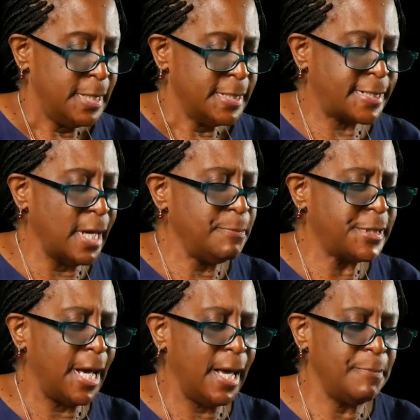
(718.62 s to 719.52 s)
Some
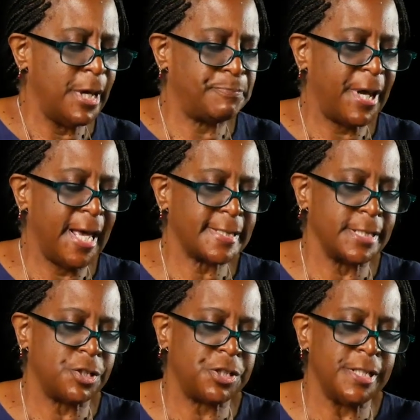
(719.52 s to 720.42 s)
time had passed
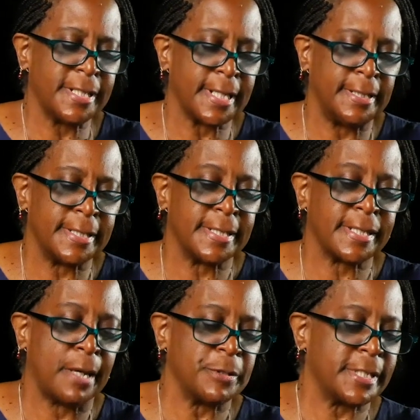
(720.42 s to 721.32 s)
since Jesus the
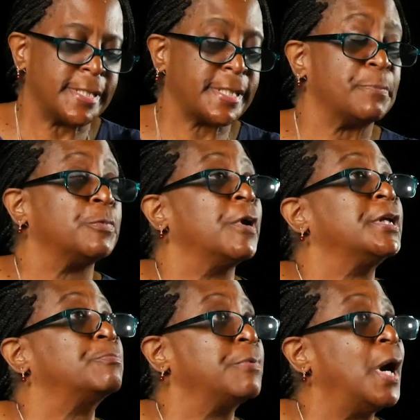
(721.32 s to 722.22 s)
disciples had
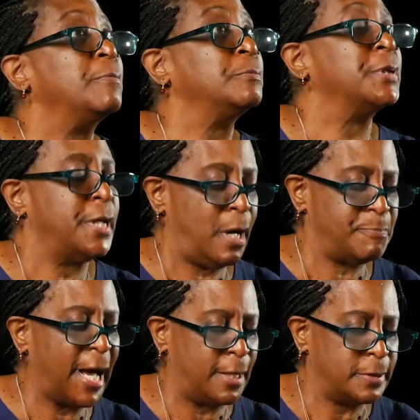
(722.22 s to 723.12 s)
separated, probably
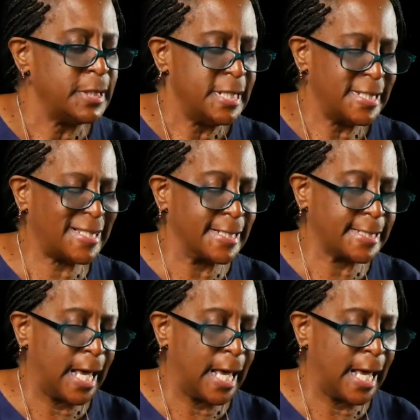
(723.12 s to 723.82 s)
about six